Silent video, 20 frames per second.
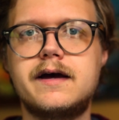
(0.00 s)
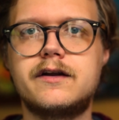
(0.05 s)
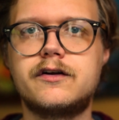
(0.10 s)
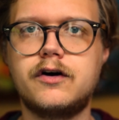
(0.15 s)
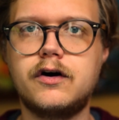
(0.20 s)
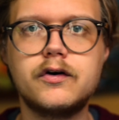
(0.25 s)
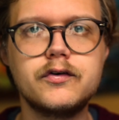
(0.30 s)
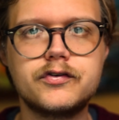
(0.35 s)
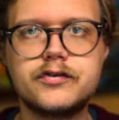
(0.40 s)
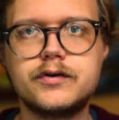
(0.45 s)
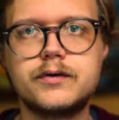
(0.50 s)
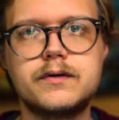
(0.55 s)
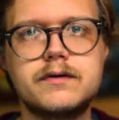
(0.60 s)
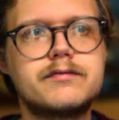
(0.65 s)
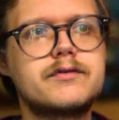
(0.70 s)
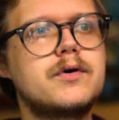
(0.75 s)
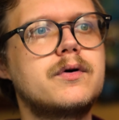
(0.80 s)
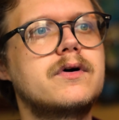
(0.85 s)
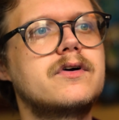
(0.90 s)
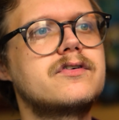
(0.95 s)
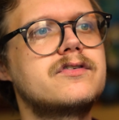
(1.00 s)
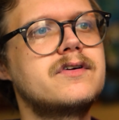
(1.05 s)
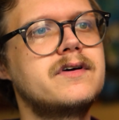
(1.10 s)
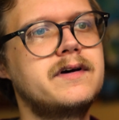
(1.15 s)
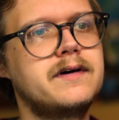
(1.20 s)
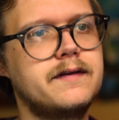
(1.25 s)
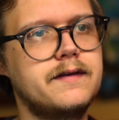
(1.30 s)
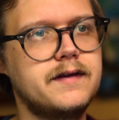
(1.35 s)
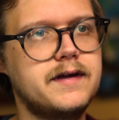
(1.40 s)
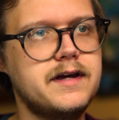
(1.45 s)
and also, of course,
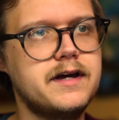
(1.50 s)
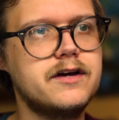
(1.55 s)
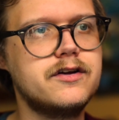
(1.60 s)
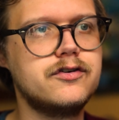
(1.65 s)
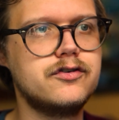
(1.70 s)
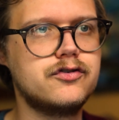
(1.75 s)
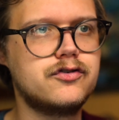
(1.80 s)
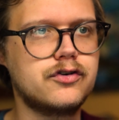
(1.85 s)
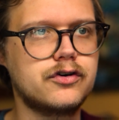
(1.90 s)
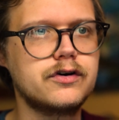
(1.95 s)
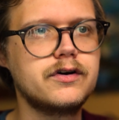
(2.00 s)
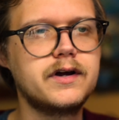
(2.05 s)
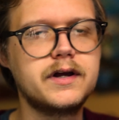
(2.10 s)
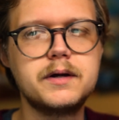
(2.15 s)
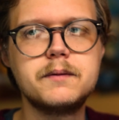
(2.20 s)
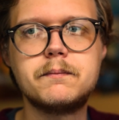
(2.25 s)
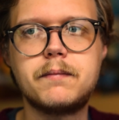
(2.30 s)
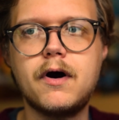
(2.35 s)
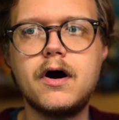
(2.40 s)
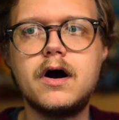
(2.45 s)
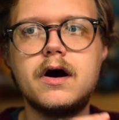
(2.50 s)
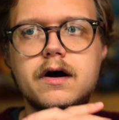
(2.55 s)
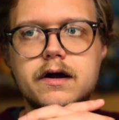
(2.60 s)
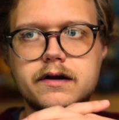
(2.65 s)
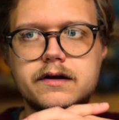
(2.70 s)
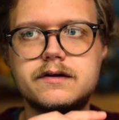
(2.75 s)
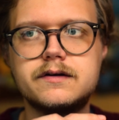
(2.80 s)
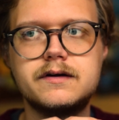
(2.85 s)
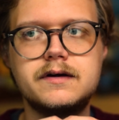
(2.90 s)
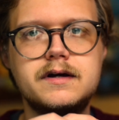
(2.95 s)
the enduring
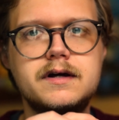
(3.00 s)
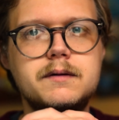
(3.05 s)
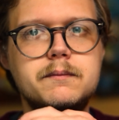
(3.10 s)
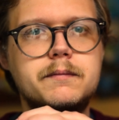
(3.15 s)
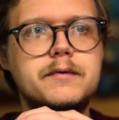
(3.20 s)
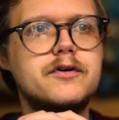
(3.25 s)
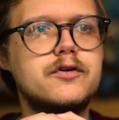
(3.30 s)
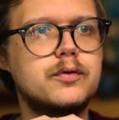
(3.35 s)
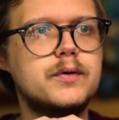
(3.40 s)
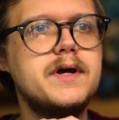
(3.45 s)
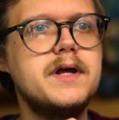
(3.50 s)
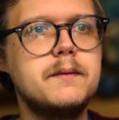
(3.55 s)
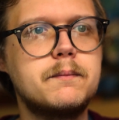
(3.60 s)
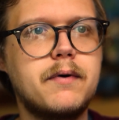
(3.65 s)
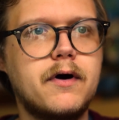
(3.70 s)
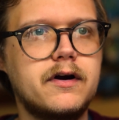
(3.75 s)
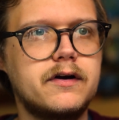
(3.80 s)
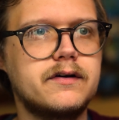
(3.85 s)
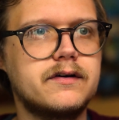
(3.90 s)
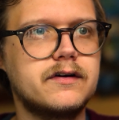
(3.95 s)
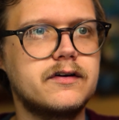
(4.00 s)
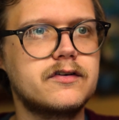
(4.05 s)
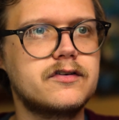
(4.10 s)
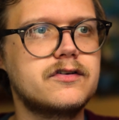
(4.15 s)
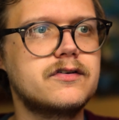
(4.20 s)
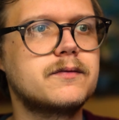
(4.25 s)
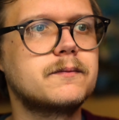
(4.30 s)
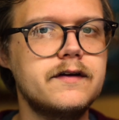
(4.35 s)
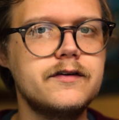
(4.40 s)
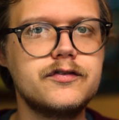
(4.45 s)
bond between
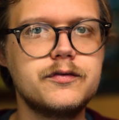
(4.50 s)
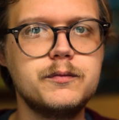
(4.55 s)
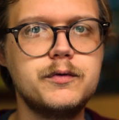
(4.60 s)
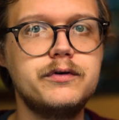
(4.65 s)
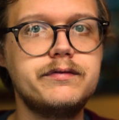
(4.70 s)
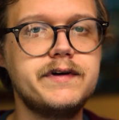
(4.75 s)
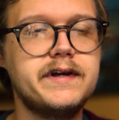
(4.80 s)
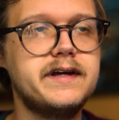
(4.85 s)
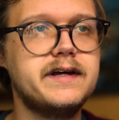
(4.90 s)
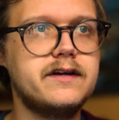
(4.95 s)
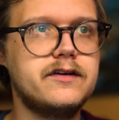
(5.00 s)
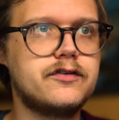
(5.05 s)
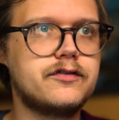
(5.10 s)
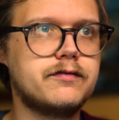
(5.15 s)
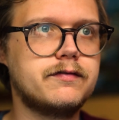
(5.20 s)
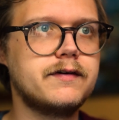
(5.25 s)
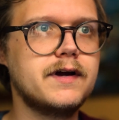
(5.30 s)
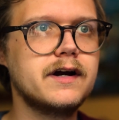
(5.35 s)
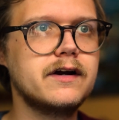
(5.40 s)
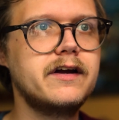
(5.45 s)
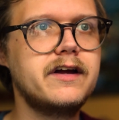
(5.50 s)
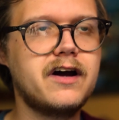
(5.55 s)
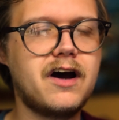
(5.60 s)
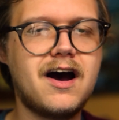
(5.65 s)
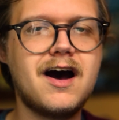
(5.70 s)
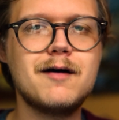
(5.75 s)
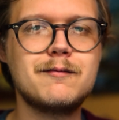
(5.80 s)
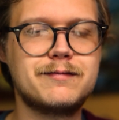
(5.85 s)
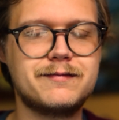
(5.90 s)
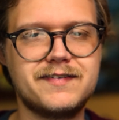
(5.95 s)
partners. This movie is very
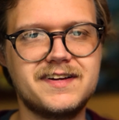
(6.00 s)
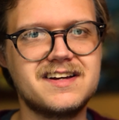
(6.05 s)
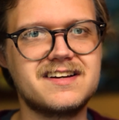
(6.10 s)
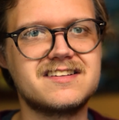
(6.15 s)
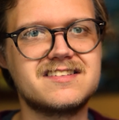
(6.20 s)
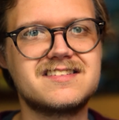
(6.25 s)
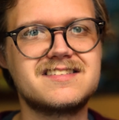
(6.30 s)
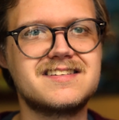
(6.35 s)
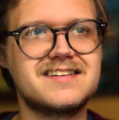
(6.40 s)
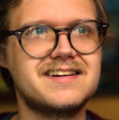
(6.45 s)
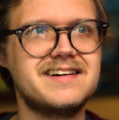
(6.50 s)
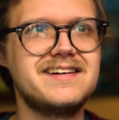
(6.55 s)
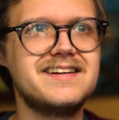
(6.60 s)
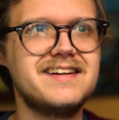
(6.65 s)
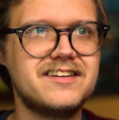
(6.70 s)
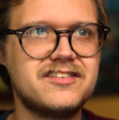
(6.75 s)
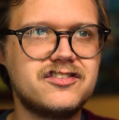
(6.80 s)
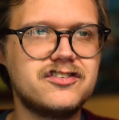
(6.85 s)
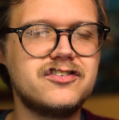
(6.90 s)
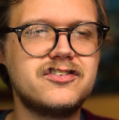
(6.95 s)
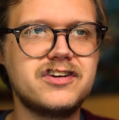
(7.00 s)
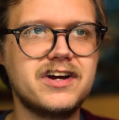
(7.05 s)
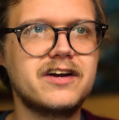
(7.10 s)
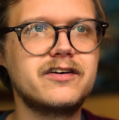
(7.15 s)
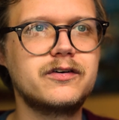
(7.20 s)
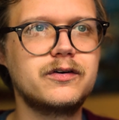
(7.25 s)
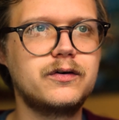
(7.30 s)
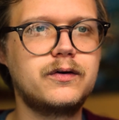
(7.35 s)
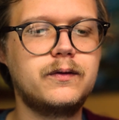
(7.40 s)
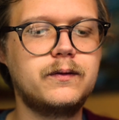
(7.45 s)
obvious in its
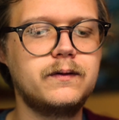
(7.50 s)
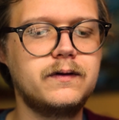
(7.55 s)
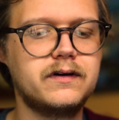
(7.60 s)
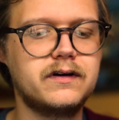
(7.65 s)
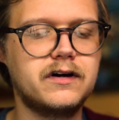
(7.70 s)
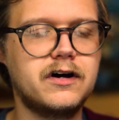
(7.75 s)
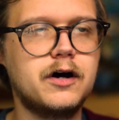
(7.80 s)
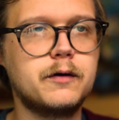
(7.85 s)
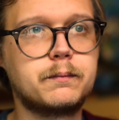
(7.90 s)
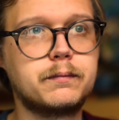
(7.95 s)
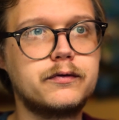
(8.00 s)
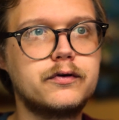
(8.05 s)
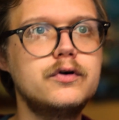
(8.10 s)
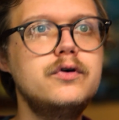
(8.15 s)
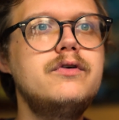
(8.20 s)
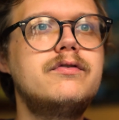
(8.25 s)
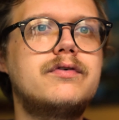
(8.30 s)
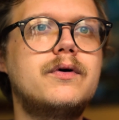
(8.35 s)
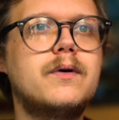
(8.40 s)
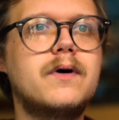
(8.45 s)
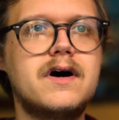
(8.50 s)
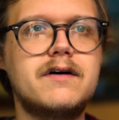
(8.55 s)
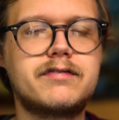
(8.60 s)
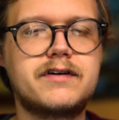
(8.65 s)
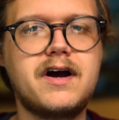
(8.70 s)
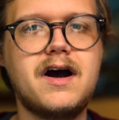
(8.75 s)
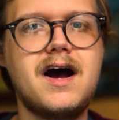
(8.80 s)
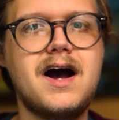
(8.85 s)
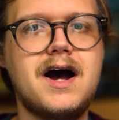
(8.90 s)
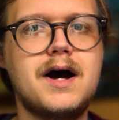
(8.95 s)
general approval of
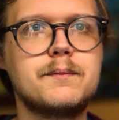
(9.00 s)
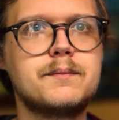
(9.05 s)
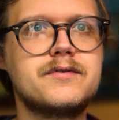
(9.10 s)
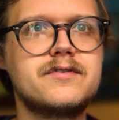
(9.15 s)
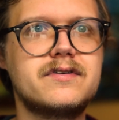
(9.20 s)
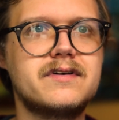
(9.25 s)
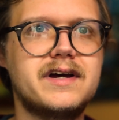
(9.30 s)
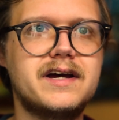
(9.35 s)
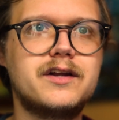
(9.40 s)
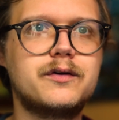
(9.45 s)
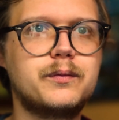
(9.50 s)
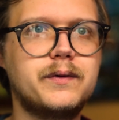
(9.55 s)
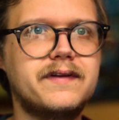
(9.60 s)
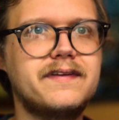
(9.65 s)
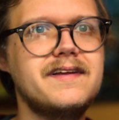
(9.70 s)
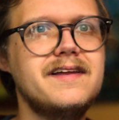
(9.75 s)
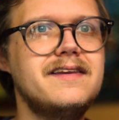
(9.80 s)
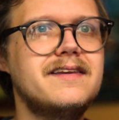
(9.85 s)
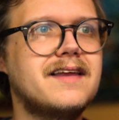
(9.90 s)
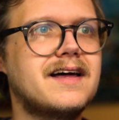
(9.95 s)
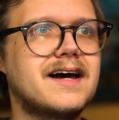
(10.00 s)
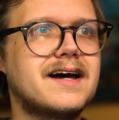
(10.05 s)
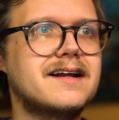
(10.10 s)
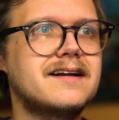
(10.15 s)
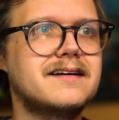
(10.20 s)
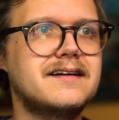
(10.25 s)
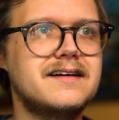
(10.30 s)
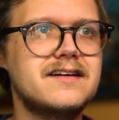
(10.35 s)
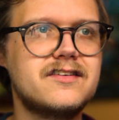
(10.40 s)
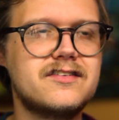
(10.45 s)
cops, and within
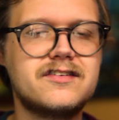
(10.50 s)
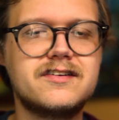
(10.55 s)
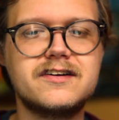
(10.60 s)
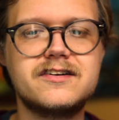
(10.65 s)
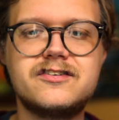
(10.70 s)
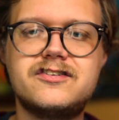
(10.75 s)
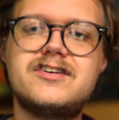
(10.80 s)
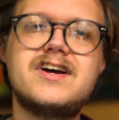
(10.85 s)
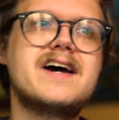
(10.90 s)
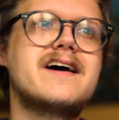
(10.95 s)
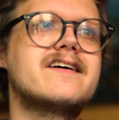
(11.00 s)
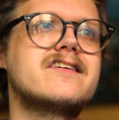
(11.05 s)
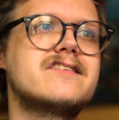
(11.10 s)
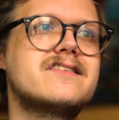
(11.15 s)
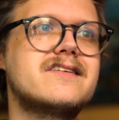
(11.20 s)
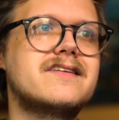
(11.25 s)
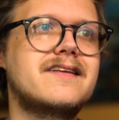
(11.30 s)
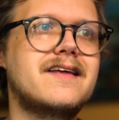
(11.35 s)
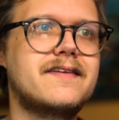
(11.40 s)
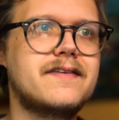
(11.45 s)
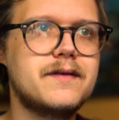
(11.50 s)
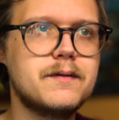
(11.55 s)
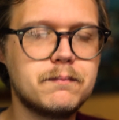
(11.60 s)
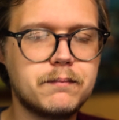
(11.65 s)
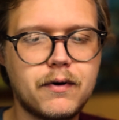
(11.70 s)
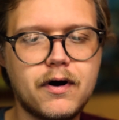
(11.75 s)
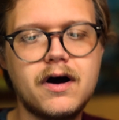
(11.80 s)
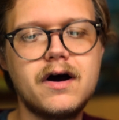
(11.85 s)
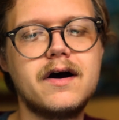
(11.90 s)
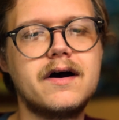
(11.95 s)
that, it suggests that the
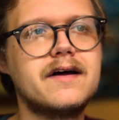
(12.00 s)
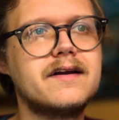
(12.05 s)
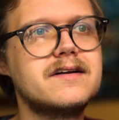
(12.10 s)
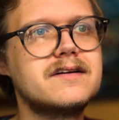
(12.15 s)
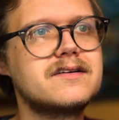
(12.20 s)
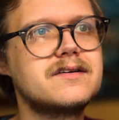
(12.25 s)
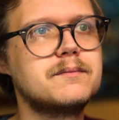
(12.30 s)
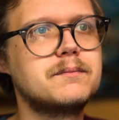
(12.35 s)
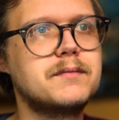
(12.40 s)
bond